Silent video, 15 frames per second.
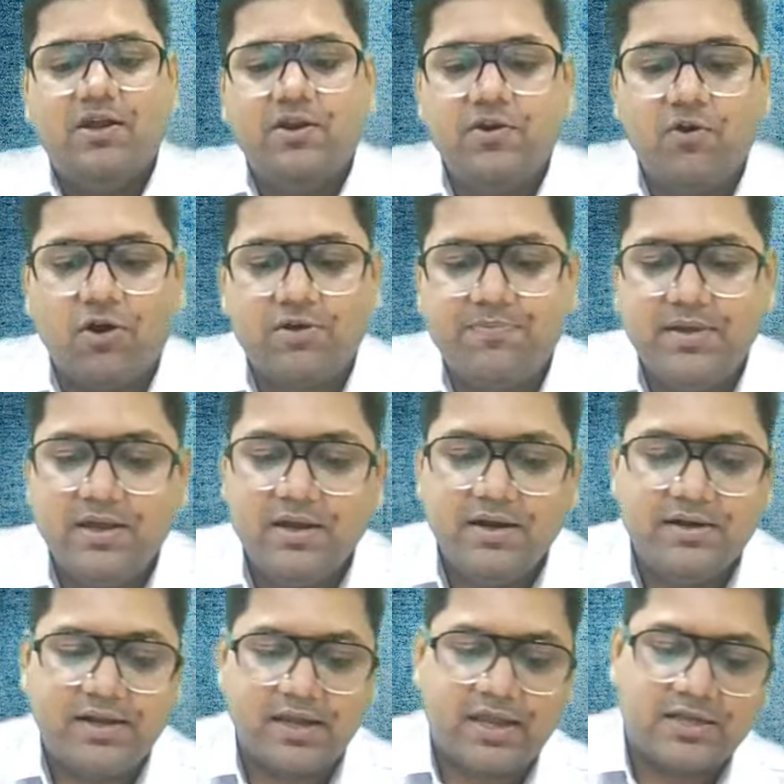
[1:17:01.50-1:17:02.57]
not be
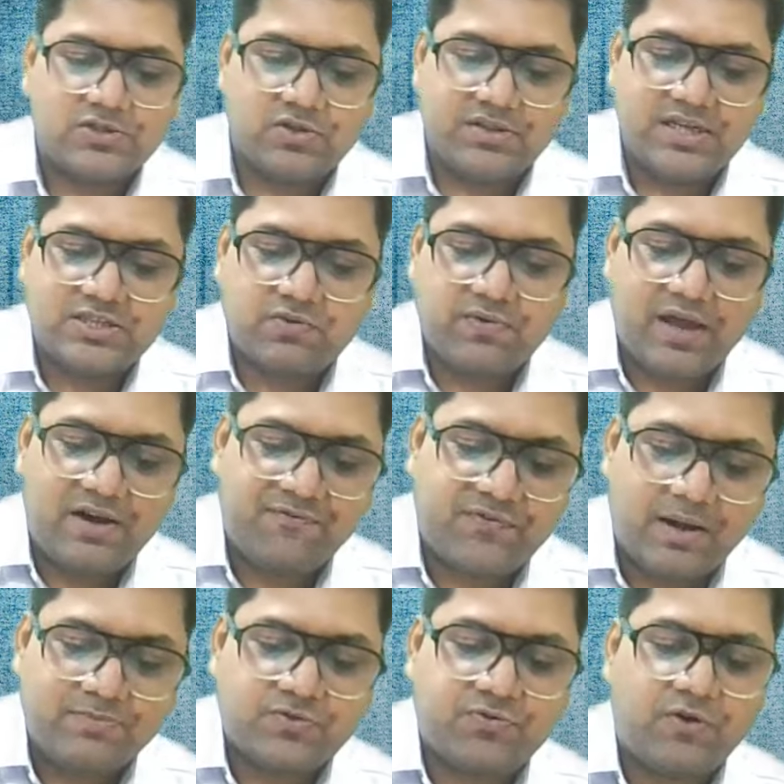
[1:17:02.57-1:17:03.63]
taking. So this 12
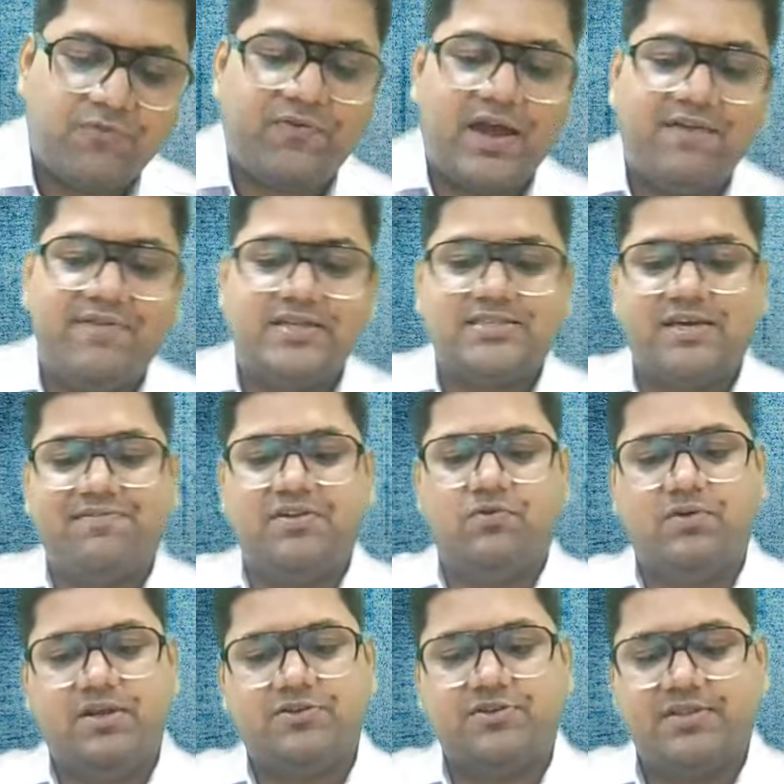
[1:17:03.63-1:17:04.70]
comes from 5 and 7
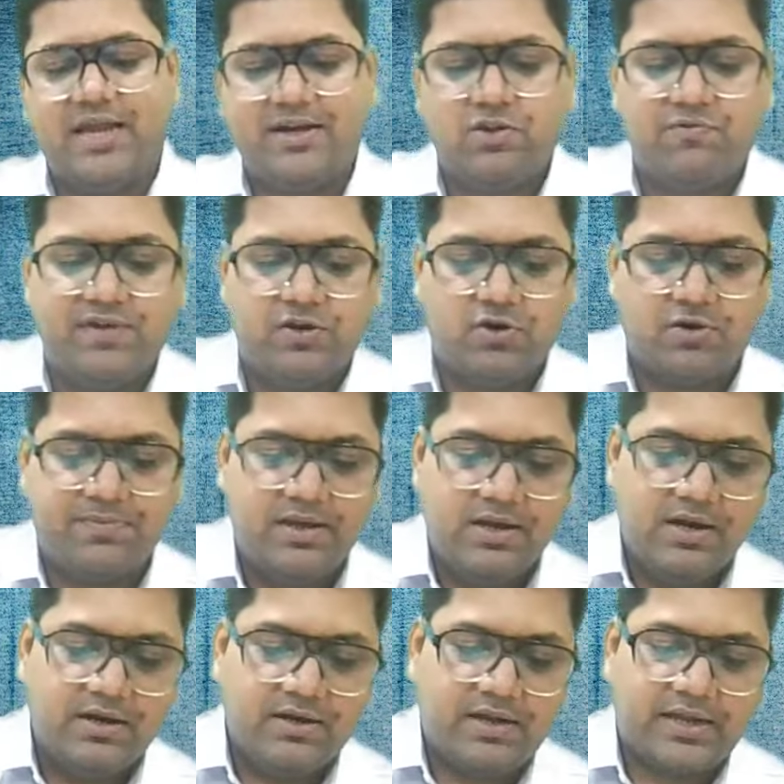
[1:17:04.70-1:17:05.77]
only. So that you will not be
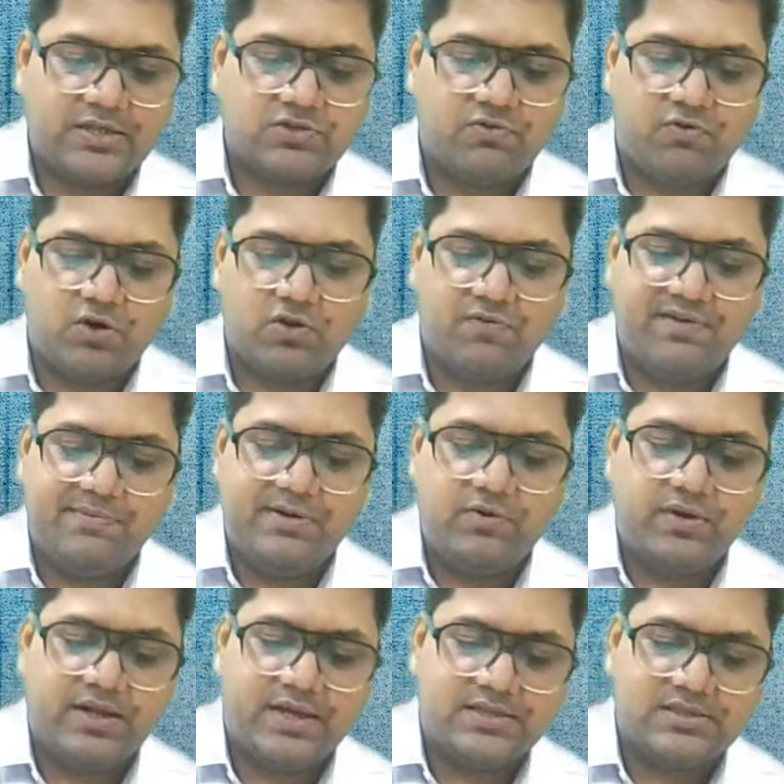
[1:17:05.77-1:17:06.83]
taking. So what you will be
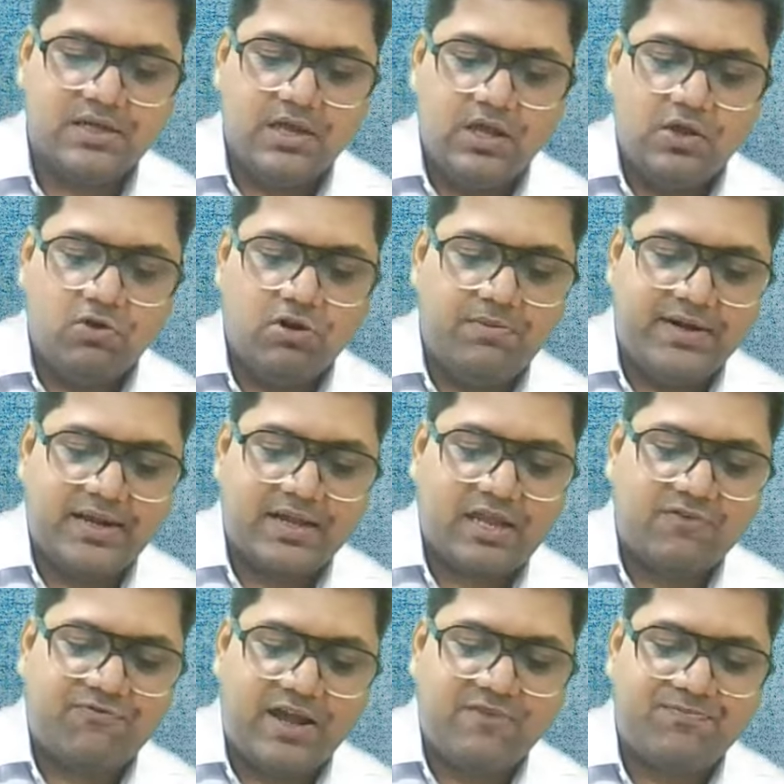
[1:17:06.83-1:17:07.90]
doing is, you will be
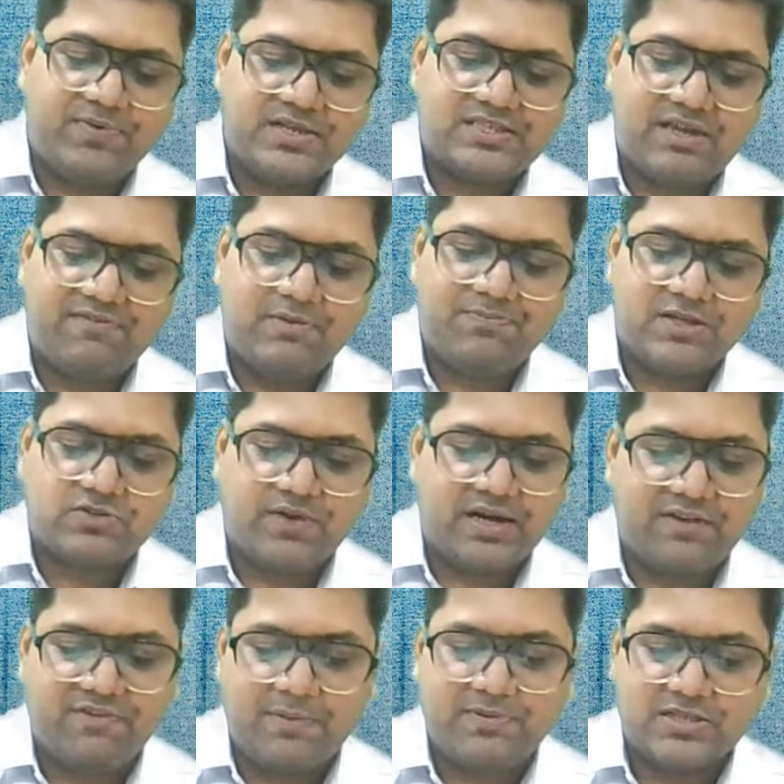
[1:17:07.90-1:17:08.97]
taking 5 plus 7 plus
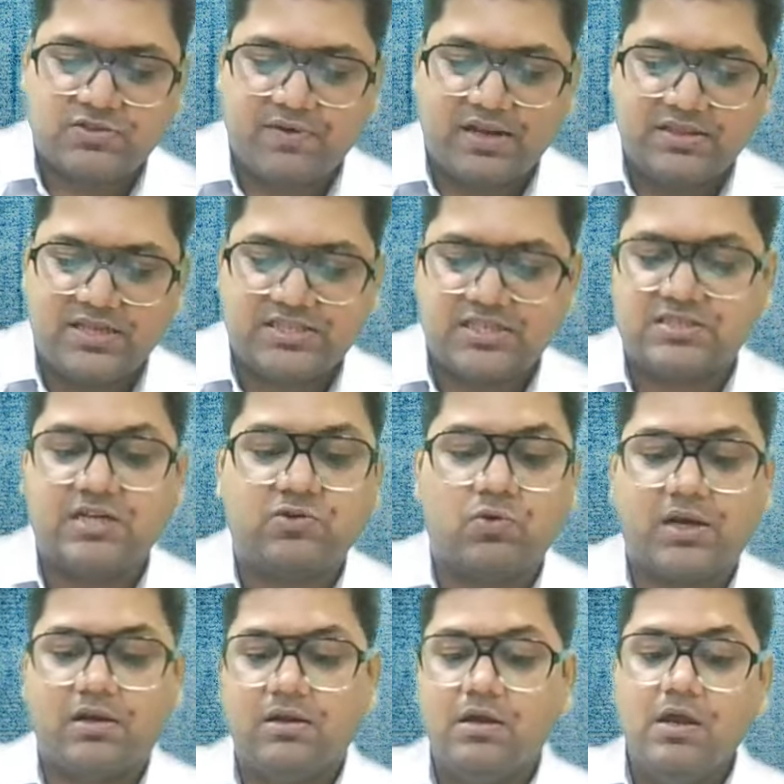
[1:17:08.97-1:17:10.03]
25 plus 12. This is the
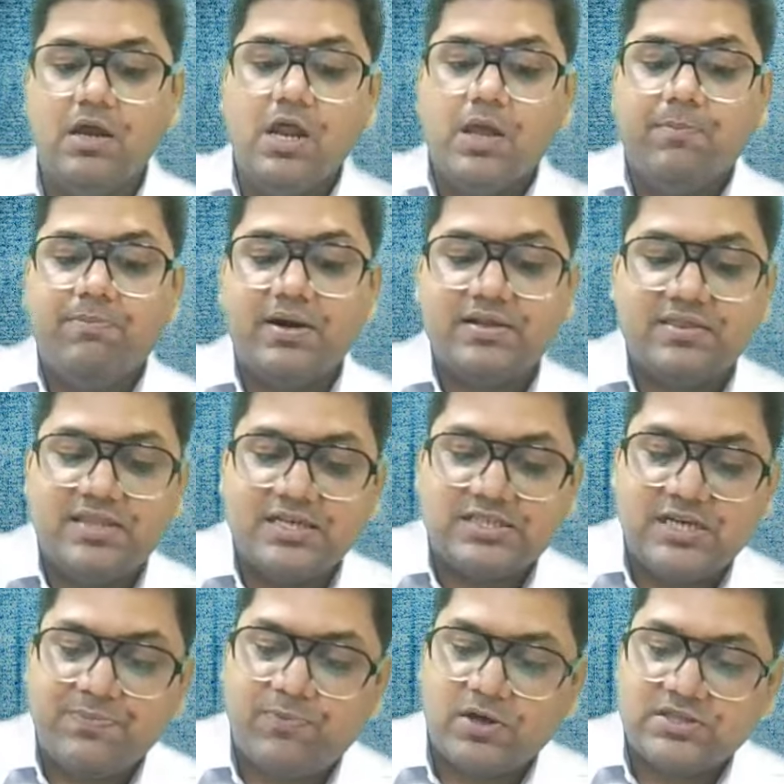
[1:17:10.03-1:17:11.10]
total. But this
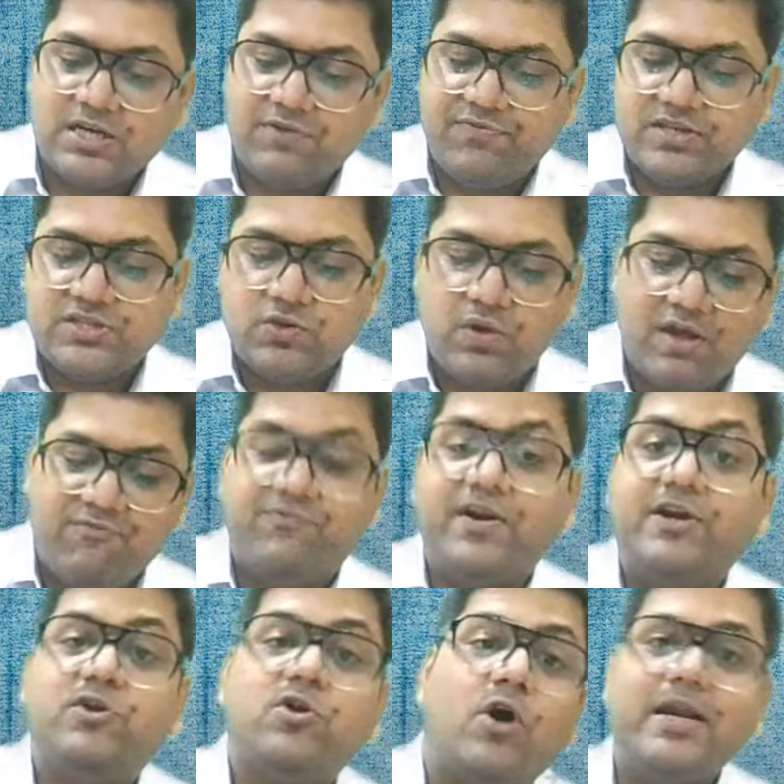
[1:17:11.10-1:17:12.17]
deposit which you have
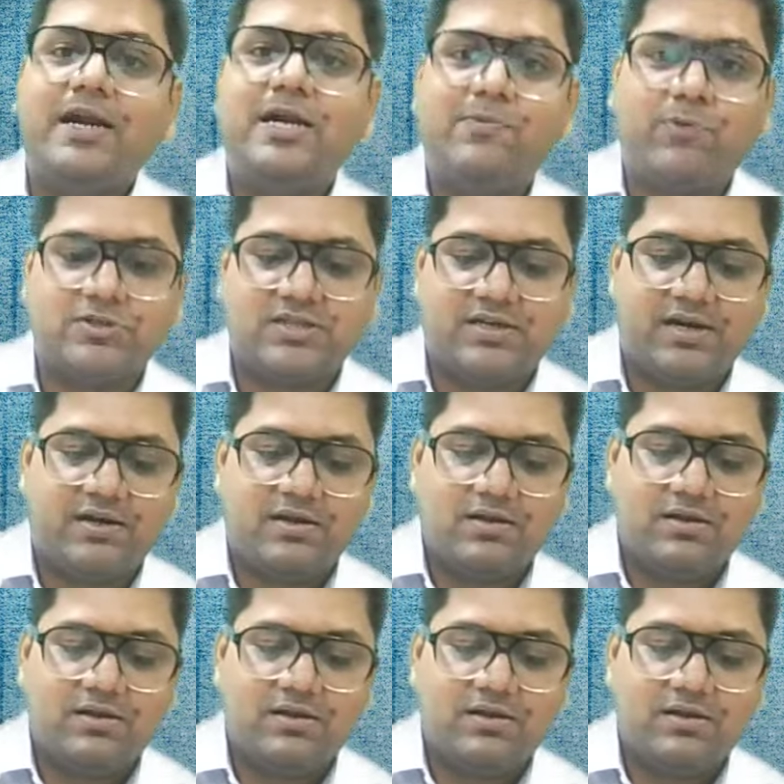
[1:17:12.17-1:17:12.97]
withdrawn and deposited,